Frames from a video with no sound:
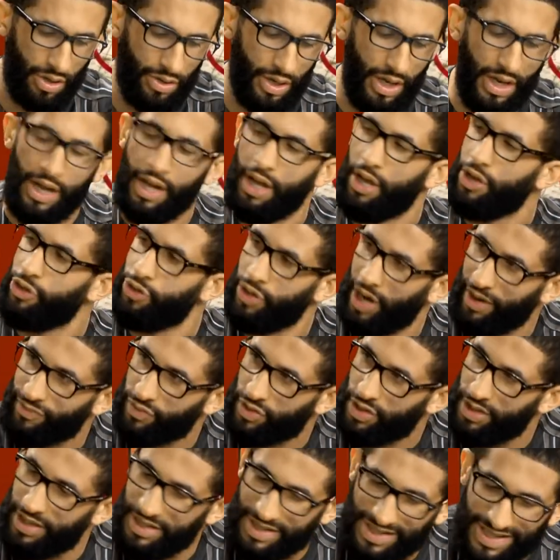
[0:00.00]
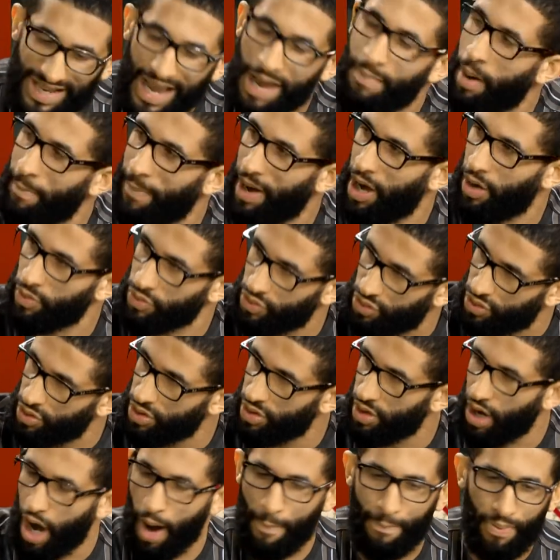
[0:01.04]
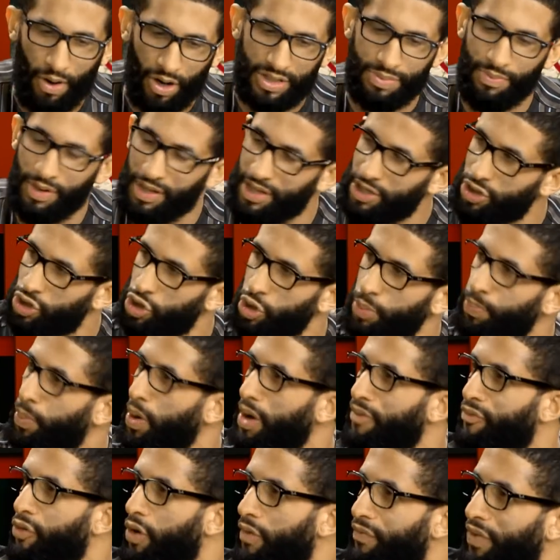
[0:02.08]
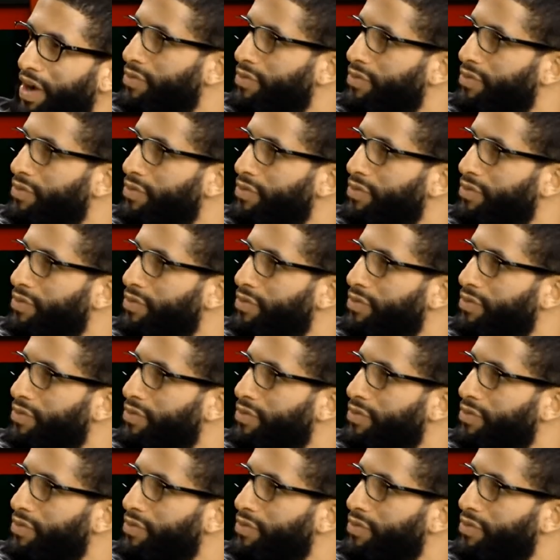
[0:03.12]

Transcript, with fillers: Mm-hmm. You have the same amount, approximately two point four five